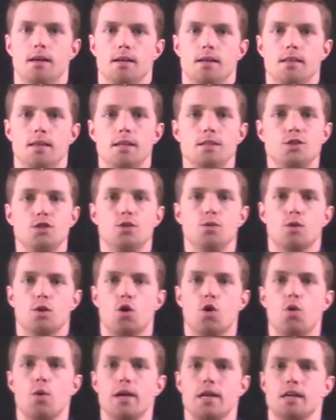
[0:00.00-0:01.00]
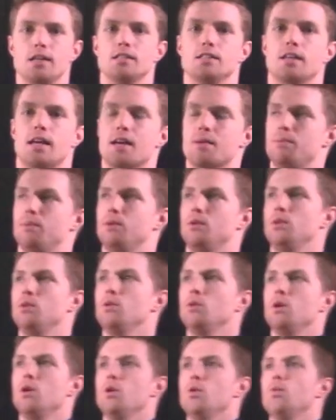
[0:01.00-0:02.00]
Let's do a quick
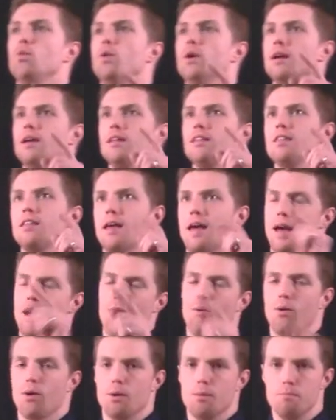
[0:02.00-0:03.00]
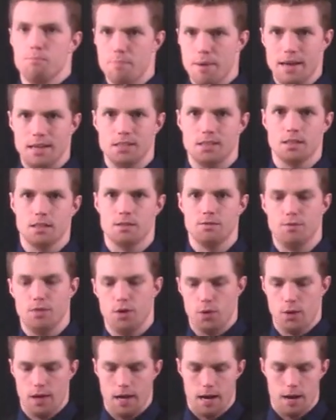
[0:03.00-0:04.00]
example with our basic
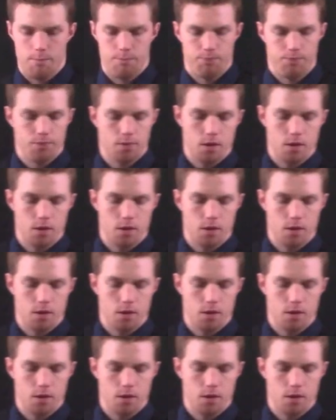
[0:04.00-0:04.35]
vocab.